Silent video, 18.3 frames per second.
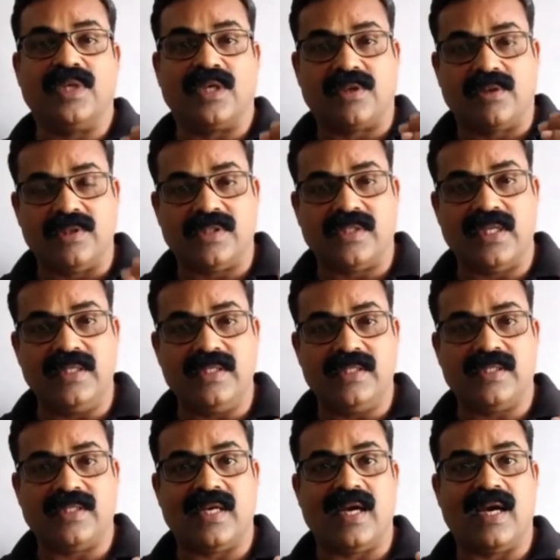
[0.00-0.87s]
the
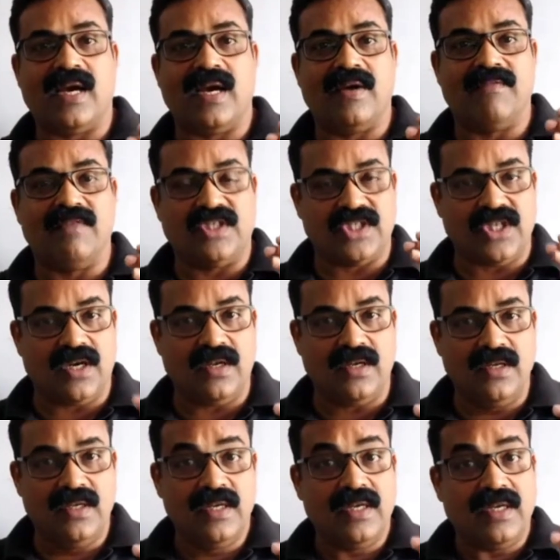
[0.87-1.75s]
questions which
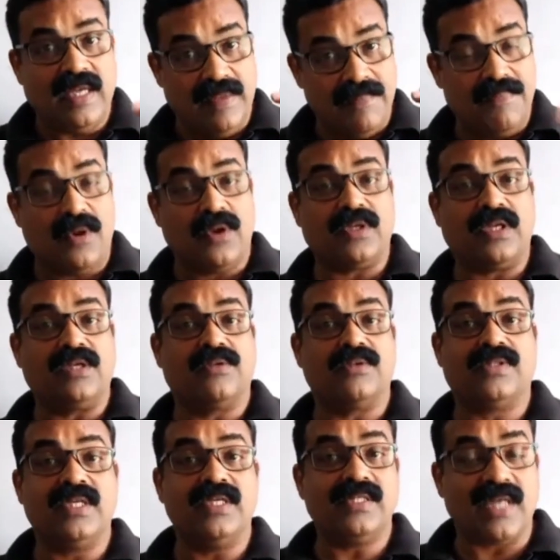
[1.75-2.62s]
are important
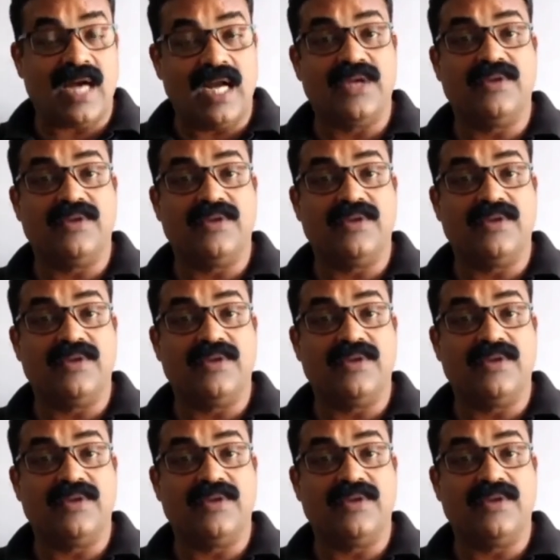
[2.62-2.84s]
questions,